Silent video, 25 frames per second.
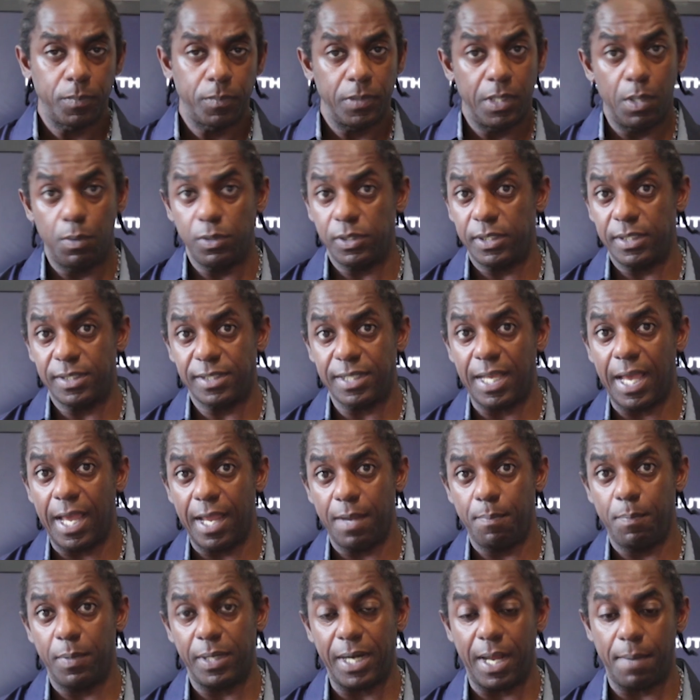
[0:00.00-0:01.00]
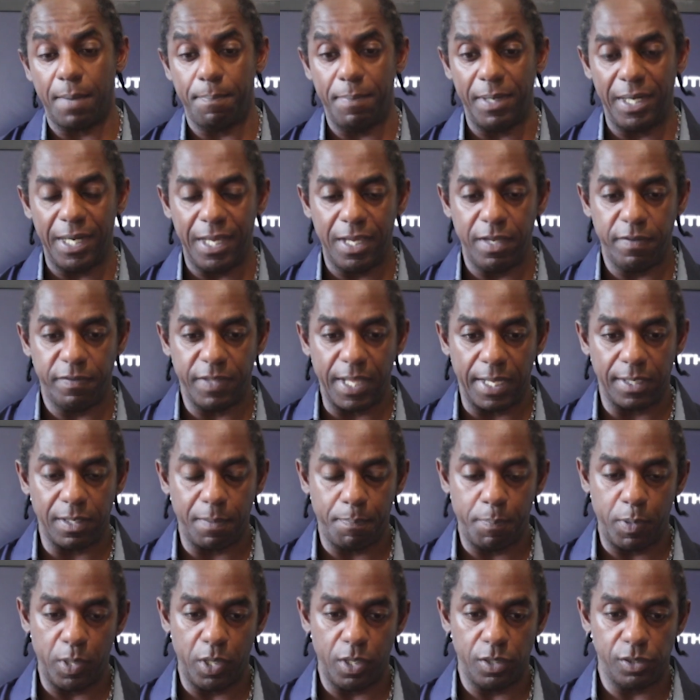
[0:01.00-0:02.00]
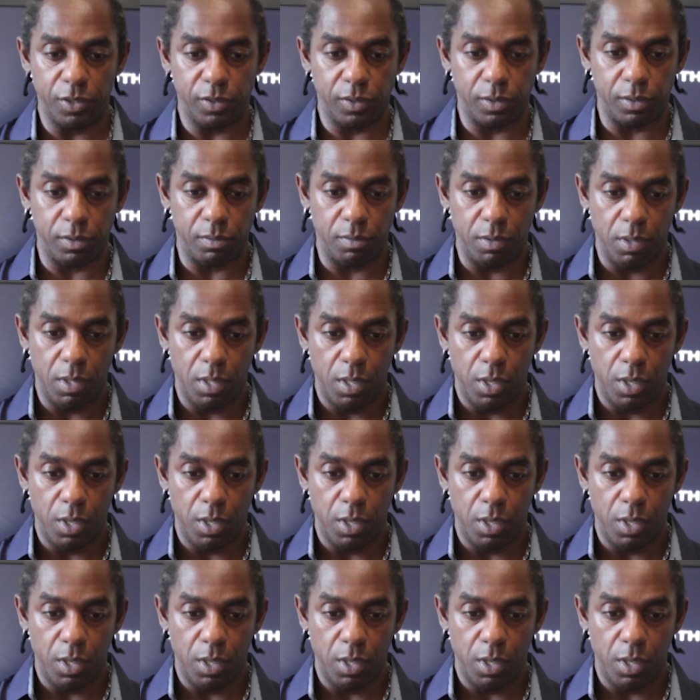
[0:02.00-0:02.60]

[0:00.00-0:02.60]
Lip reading: There was a time when I believed that the person